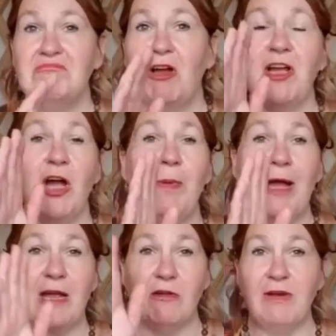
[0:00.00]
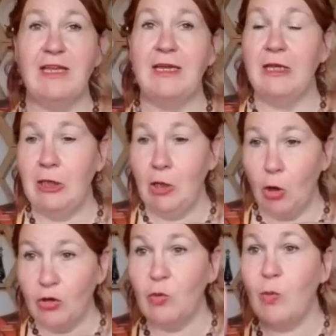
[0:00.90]
I go back a really
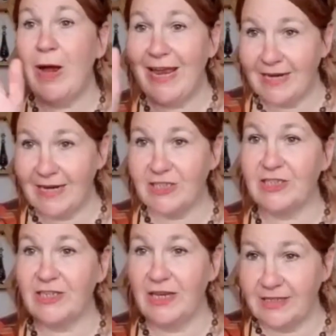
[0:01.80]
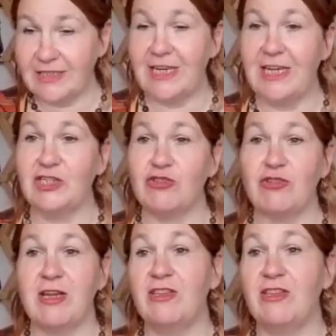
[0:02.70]
long way into
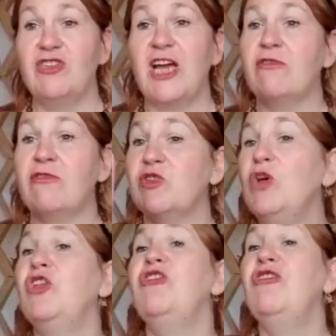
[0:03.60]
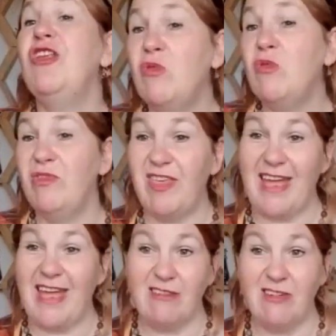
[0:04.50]
history, and the chakras weren't known
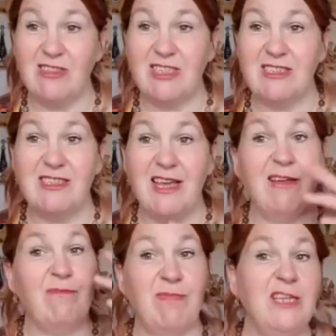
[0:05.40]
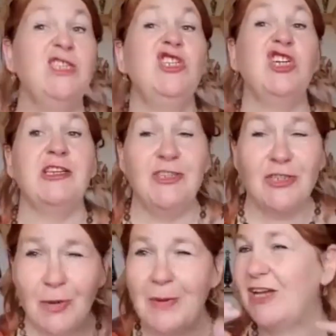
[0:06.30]
then because they're Indian. Do you
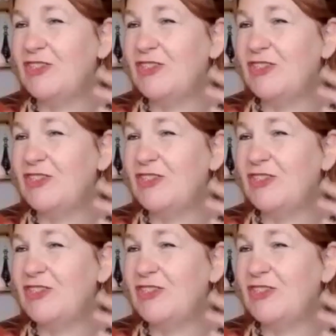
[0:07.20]
know what I mean?